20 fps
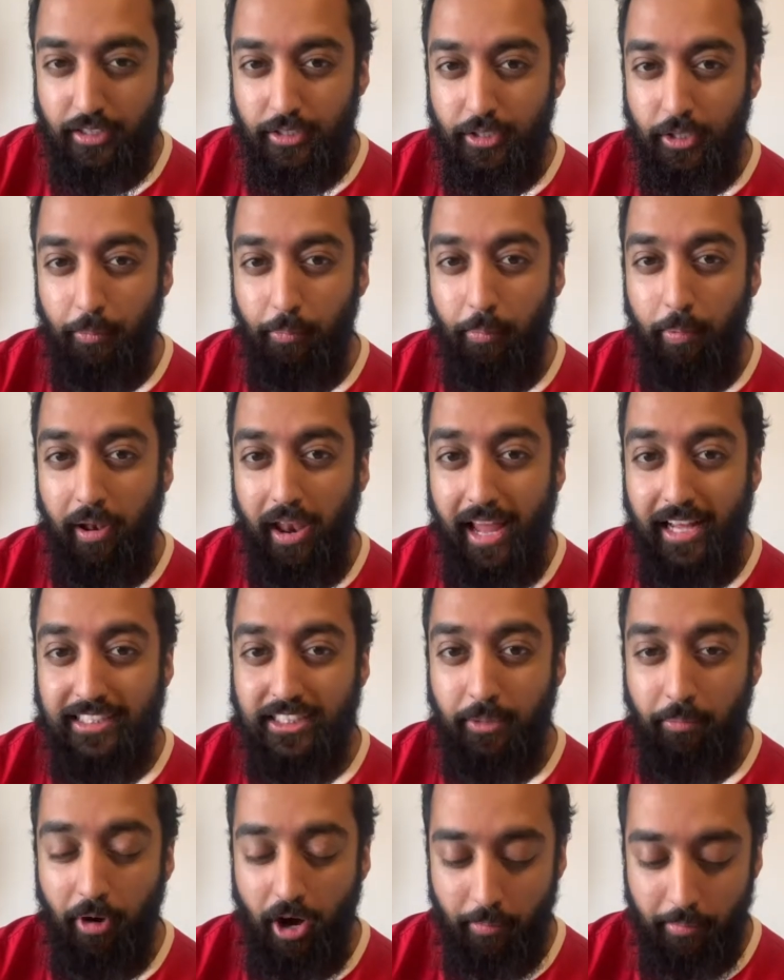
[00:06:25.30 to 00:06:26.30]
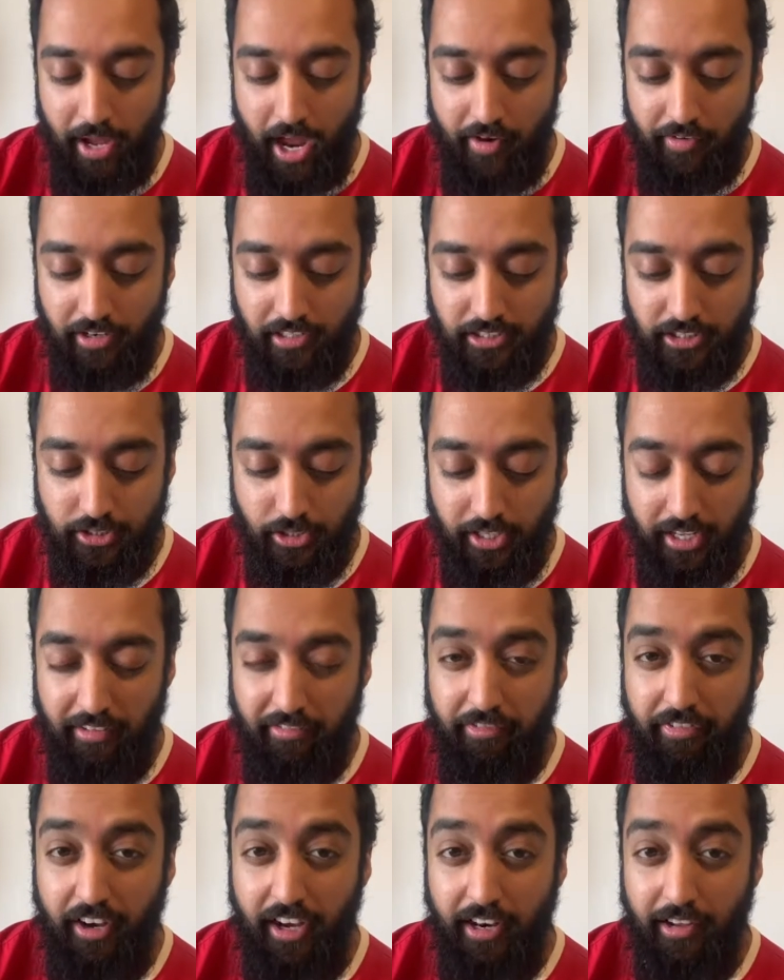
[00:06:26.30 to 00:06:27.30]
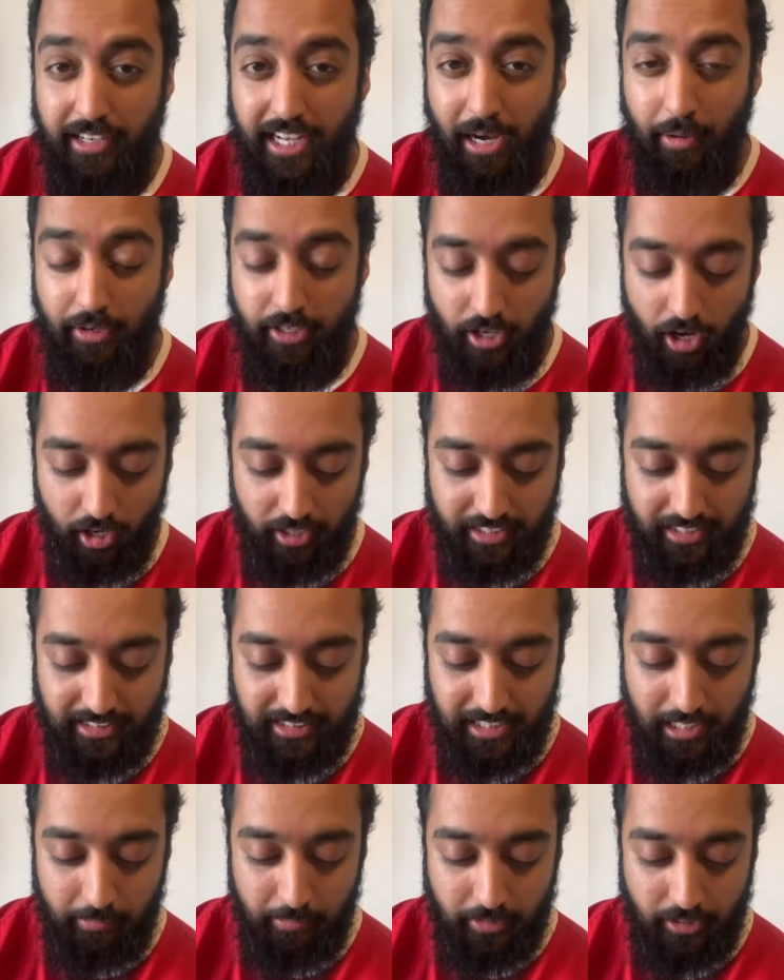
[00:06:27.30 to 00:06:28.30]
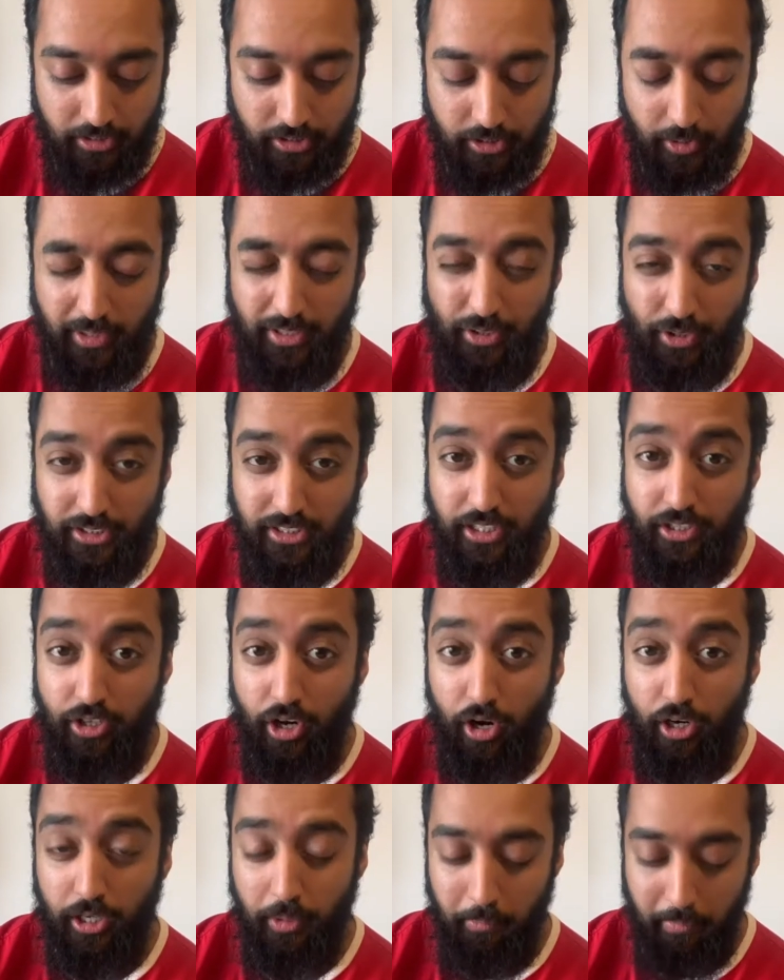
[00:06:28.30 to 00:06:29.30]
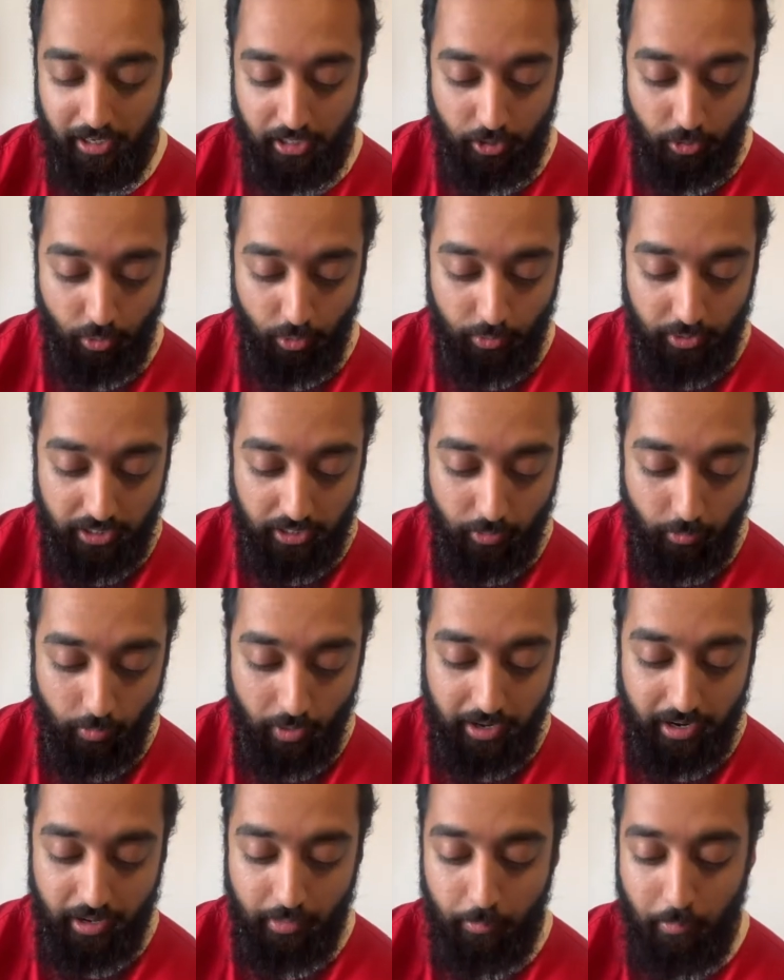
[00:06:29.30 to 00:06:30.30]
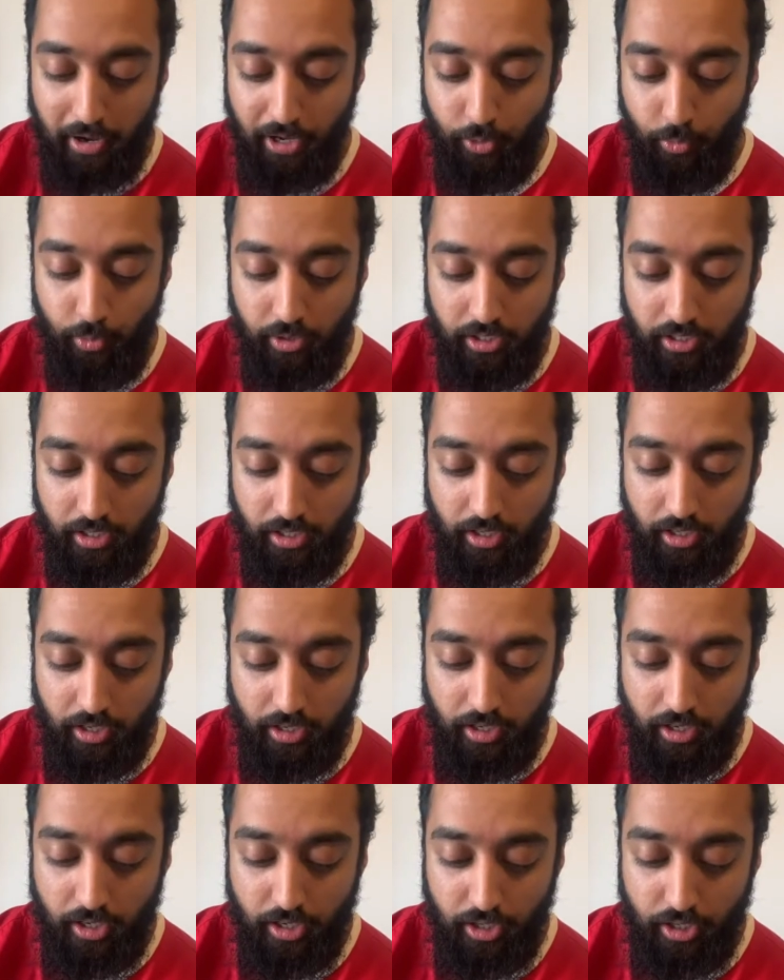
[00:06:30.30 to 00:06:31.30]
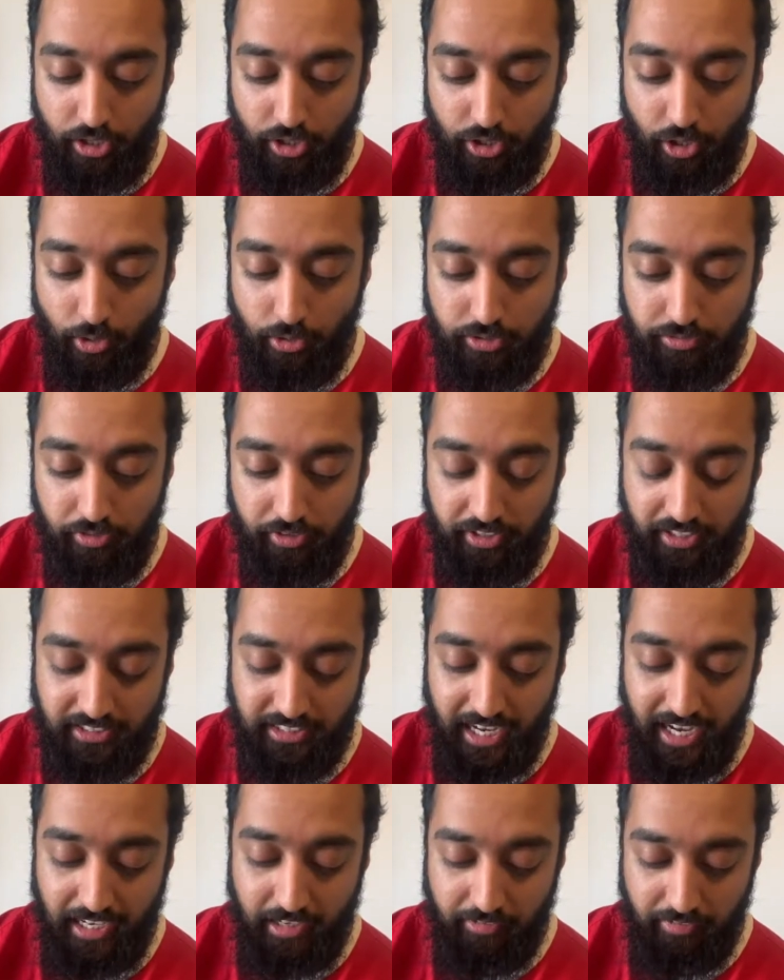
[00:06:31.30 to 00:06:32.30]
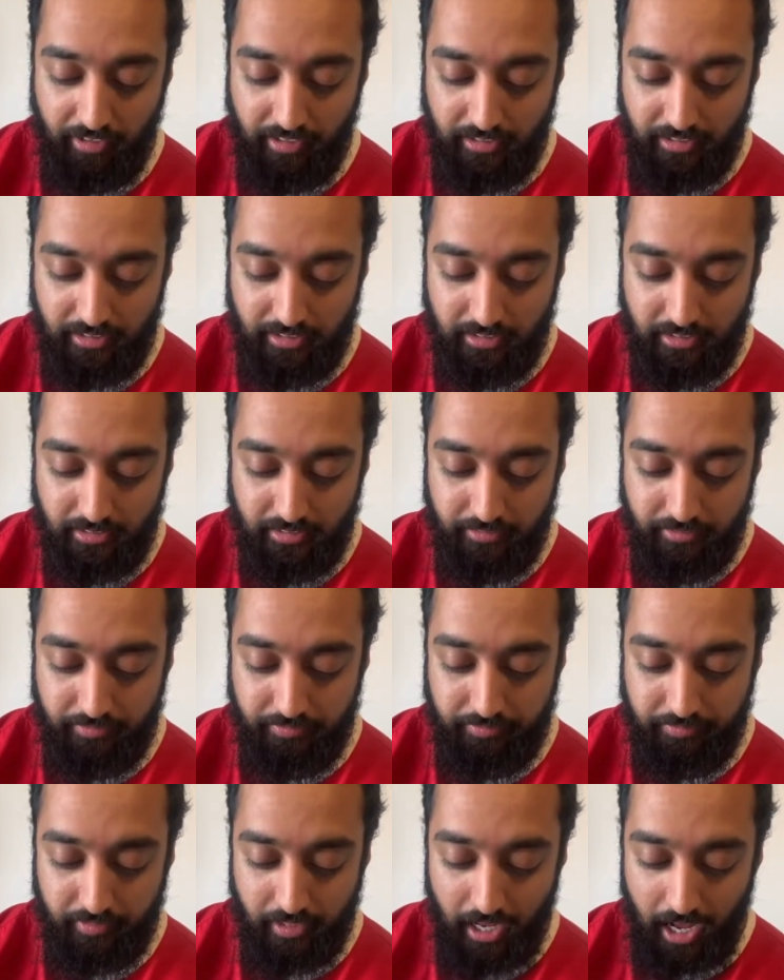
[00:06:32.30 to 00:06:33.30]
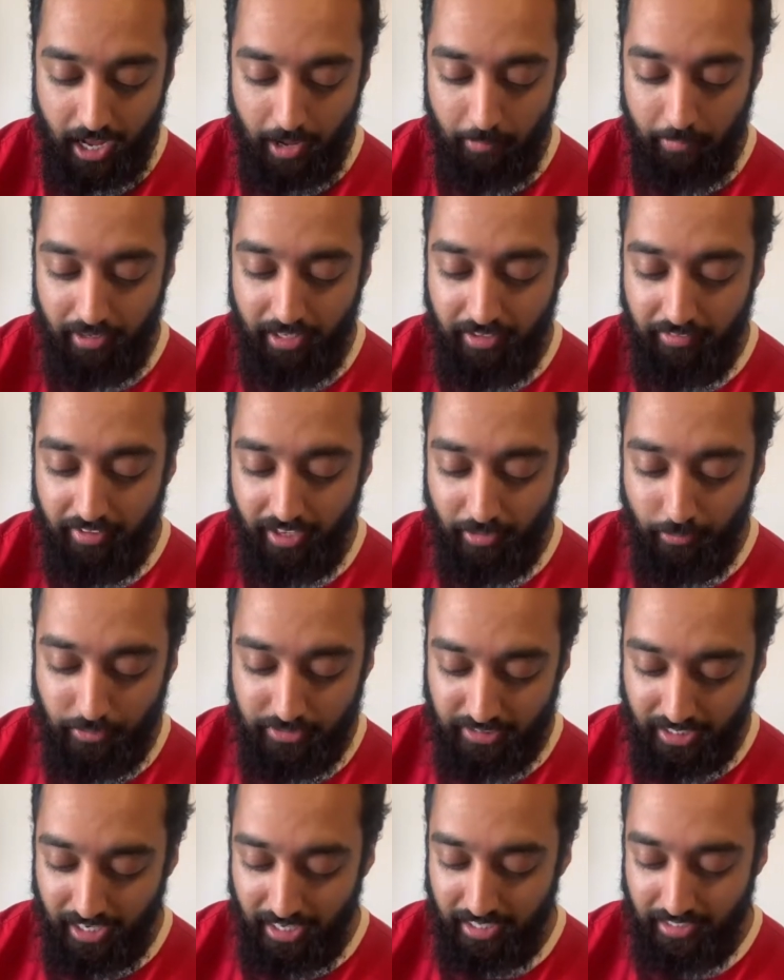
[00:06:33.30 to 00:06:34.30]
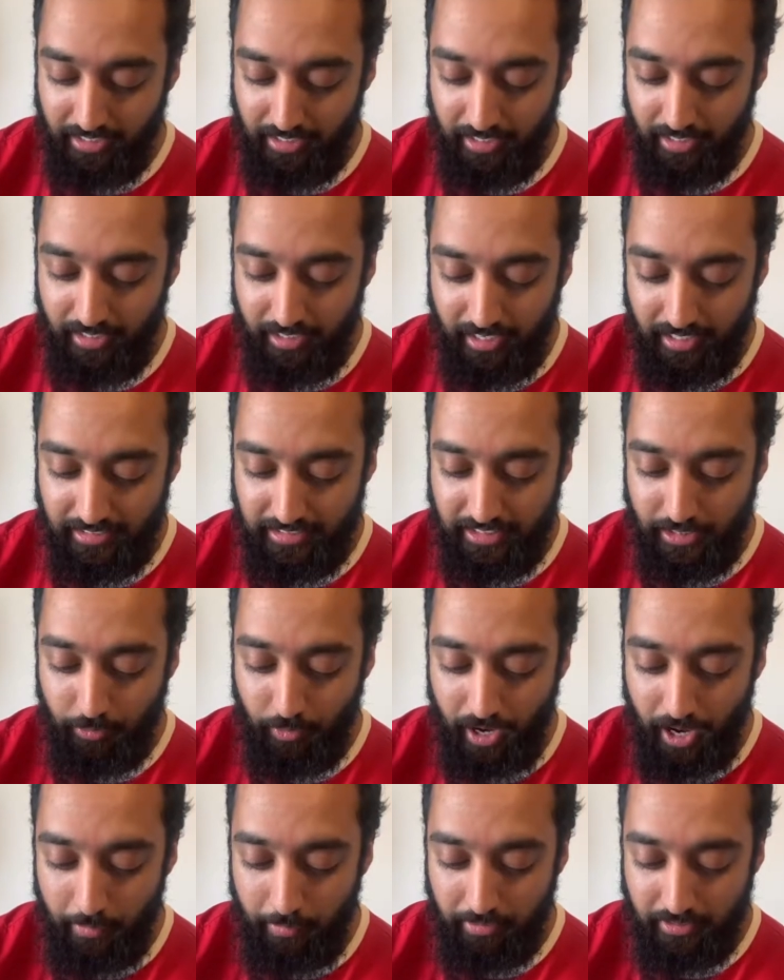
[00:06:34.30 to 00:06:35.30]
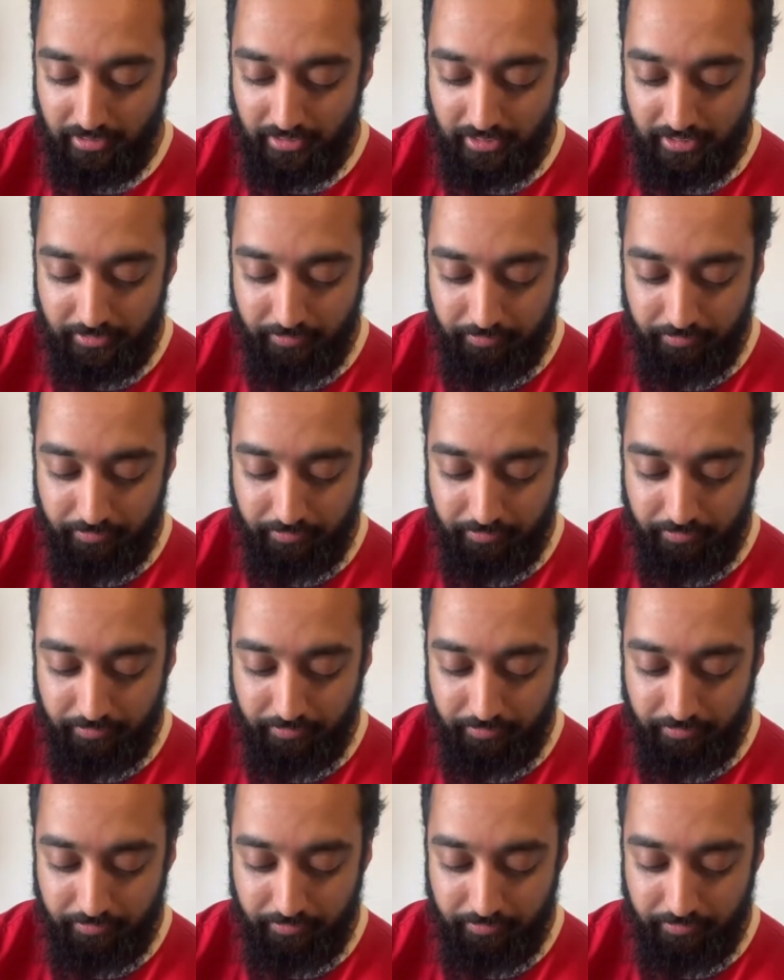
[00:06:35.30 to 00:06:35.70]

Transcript: to place the barbarians so the Inferno Tower targets them, so it doesn't target my queen when my queen goes for this air defense. I believe that was the idea. Let's see what happens.